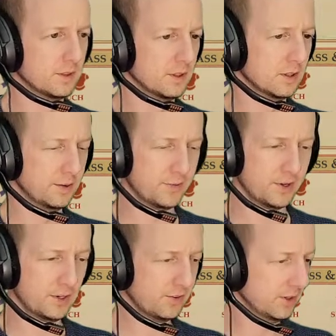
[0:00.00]
Hopefully
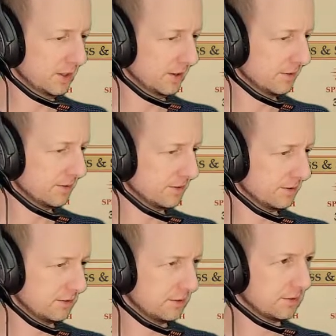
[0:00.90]
it is in here.
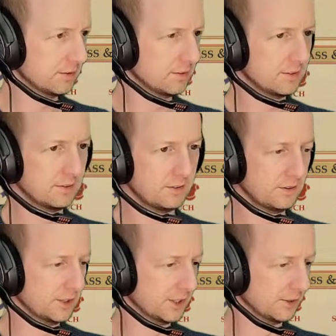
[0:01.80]

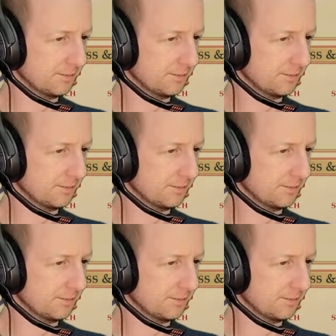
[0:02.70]
Okay.